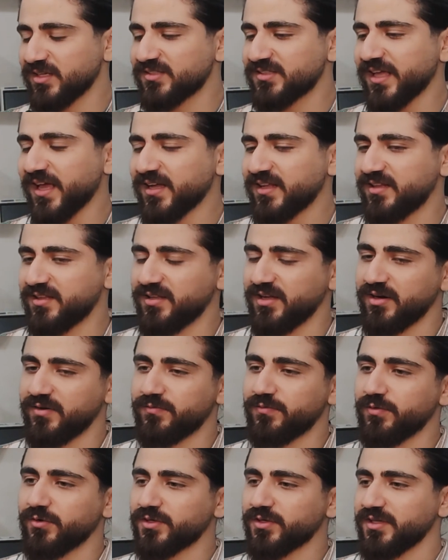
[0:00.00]
exactly. They are
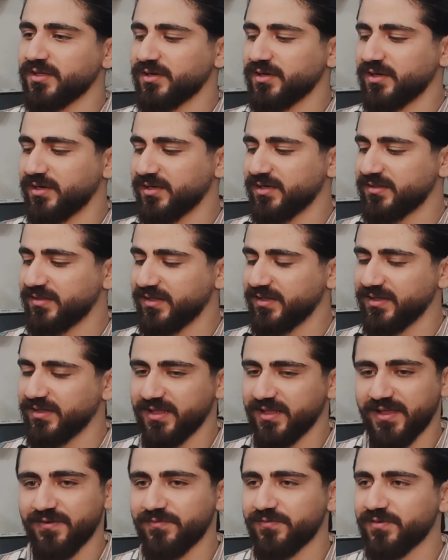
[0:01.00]
working on it
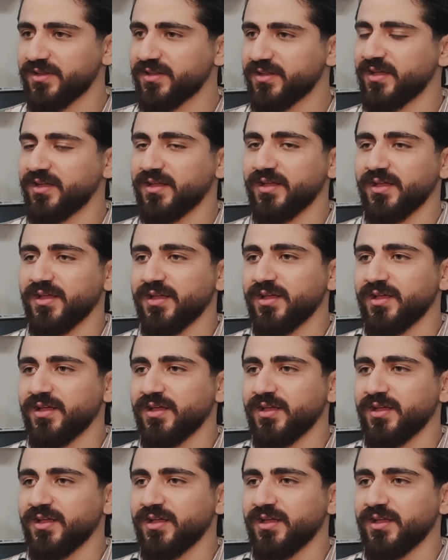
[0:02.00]
every day.